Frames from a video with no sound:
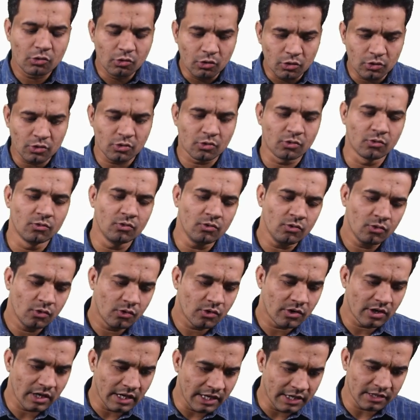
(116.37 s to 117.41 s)
go through
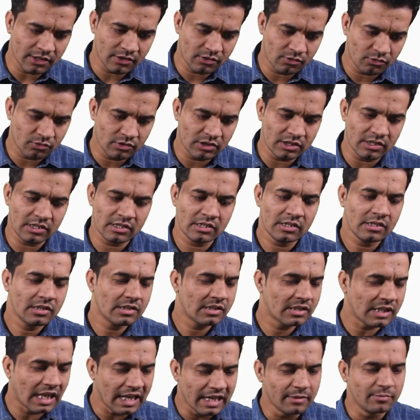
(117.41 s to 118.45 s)
related to this
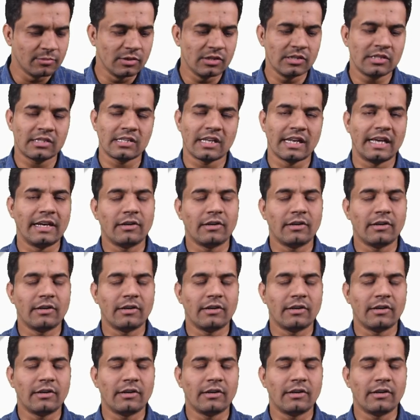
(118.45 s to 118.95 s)
syllabus,